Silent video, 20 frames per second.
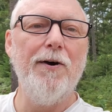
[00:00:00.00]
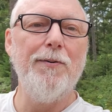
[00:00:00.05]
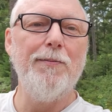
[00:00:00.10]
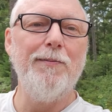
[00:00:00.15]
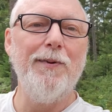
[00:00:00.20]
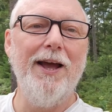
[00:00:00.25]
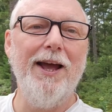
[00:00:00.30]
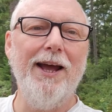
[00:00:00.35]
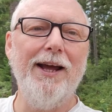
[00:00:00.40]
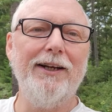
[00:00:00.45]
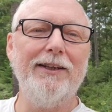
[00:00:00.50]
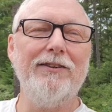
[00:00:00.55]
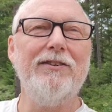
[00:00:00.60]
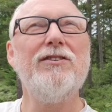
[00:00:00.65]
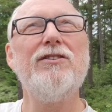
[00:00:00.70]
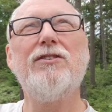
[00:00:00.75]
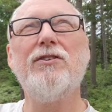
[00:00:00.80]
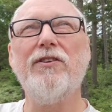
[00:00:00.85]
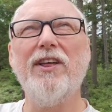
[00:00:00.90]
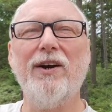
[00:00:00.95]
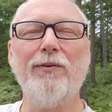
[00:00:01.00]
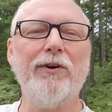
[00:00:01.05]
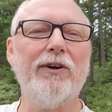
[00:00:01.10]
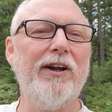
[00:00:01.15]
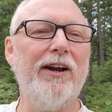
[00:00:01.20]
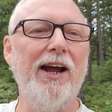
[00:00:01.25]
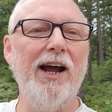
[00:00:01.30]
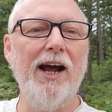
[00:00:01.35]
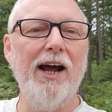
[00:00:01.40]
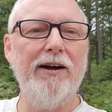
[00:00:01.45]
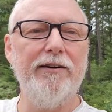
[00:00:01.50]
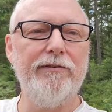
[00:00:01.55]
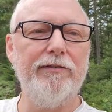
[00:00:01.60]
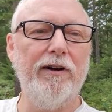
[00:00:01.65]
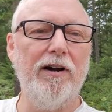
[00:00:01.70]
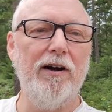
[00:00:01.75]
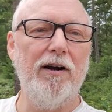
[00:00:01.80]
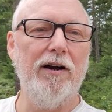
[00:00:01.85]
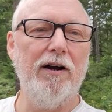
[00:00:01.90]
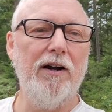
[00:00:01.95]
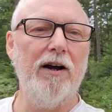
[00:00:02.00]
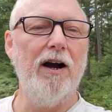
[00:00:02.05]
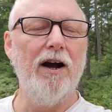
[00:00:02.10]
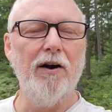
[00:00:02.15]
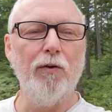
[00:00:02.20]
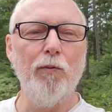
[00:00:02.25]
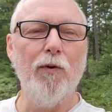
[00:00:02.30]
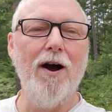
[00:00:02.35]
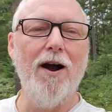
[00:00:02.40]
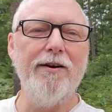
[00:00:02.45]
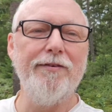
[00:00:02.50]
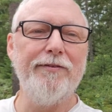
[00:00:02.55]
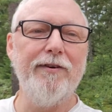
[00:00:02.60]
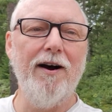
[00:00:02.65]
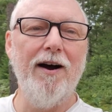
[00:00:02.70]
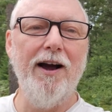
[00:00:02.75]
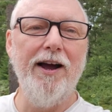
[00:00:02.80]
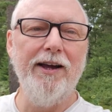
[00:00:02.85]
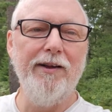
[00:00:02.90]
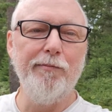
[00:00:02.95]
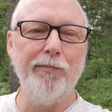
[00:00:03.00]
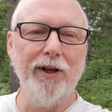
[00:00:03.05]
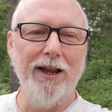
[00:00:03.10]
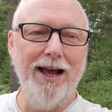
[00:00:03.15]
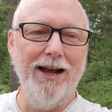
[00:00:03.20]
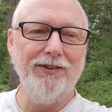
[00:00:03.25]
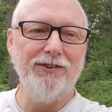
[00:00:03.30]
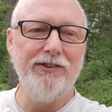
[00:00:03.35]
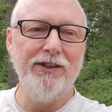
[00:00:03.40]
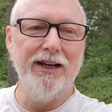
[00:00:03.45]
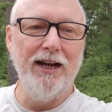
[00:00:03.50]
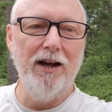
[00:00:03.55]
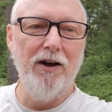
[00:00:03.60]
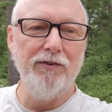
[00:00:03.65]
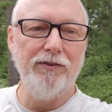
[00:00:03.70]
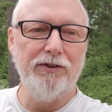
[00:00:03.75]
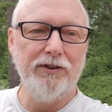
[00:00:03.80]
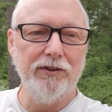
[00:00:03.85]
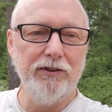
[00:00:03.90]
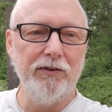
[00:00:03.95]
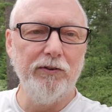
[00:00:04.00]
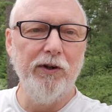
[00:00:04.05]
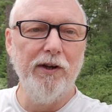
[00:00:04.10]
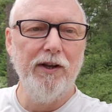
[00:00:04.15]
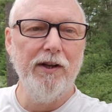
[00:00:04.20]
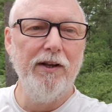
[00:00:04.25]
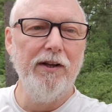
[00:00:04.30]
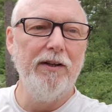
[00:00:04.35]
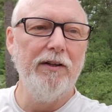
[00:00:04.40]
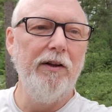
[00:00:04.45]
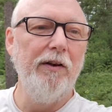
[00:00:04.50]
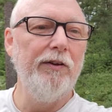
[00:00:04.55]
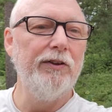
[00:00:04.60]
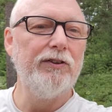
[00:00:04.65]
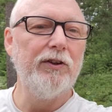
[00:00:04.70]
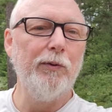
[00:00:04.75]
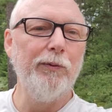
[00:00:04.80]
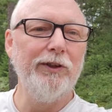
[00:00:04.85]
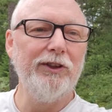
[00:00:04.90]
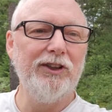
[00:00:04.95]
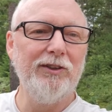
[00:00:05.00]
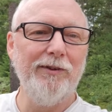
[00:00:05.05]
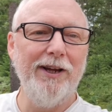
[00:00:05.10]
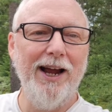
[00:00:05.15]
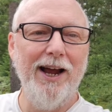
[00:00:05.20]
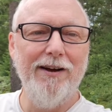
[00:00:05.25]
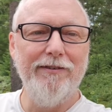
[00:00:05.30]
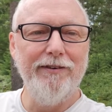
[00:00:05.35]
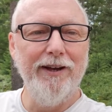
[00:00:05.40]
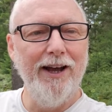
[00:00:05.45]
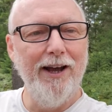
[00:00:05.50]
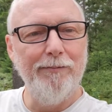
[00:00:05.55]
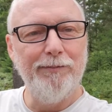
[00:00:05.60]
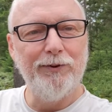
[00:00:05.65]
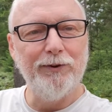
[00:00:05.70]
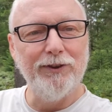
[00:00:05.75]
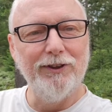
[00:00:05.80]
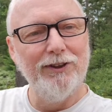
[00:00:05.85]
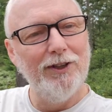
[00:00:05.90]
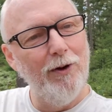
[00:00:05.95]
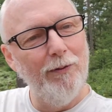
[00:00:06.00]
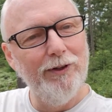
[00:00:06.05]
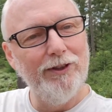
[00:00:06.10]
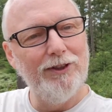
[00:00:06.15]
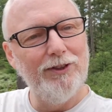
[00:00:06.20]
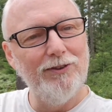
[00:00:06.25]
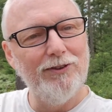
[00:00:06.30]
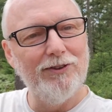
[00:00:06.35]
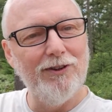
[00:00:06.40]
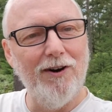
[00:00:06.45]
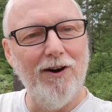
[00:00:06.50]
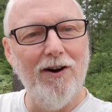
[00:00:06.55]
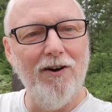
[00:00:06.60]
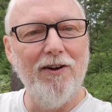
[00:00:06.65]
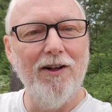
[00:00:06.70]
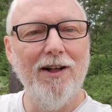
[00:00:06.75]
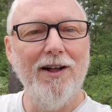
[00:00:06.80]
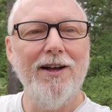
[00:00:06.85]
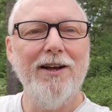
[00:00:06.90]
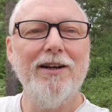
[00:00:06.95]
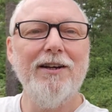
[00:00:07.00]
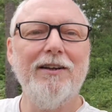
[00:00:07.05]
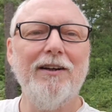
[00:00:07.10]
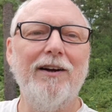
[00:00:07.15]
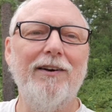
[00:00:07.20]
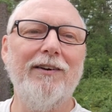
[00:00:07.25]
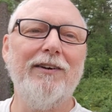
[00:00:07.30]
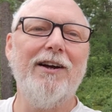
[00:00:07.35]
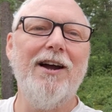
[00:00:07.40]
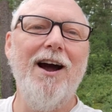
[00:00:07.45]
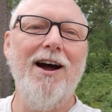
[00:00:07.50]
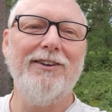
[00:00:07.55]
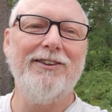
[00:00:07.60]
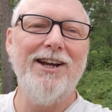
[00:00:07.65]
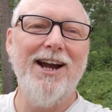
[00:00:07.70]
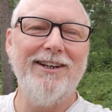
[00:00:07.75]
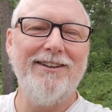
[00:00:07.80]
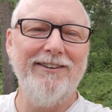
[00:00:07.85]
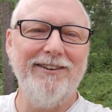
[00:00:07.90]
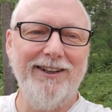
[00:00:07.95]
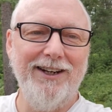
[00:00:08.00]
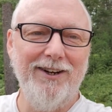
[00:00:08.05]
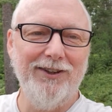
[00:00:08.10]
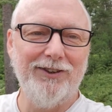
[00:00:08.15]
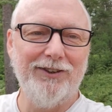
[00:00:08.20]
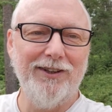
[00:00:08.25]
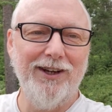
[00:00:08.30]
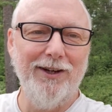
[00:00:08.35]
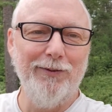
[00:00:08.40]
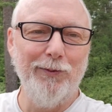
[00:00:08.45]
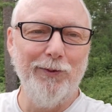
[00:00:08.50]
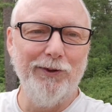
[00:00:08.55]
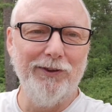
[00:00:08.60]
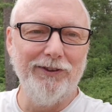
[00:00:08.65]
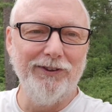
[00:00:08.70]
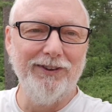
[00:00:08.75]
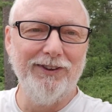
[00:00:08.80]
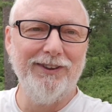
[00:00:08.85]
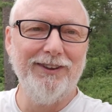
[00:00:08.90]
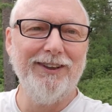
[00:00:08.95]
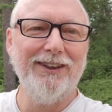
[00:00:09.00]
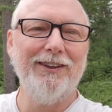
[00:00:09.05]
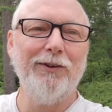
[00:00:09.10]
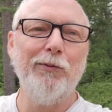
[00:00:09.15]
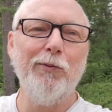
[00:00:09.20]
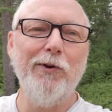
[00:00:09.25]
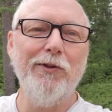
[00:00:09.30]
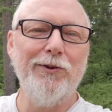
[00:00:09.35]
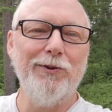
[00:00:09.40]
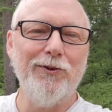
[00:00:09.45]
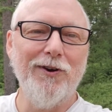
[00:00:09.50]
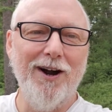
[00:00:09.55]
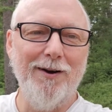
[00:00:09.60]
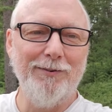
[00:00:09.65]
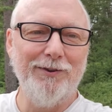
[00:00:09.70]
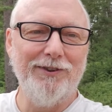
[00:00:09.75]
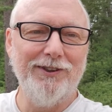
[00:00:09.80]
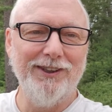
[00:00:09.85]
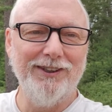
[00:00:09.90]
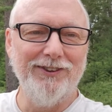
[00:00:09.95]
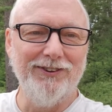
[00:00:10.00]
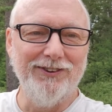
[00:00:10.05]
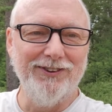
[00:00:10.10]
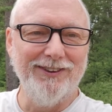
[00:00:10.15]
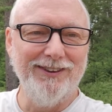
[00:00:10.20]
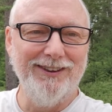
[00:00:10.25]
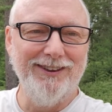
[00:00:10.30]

And so then we're going to have our Wi-Fi blasting out too. And so we should have absolutely no issues at all contacting the outside world with drop signals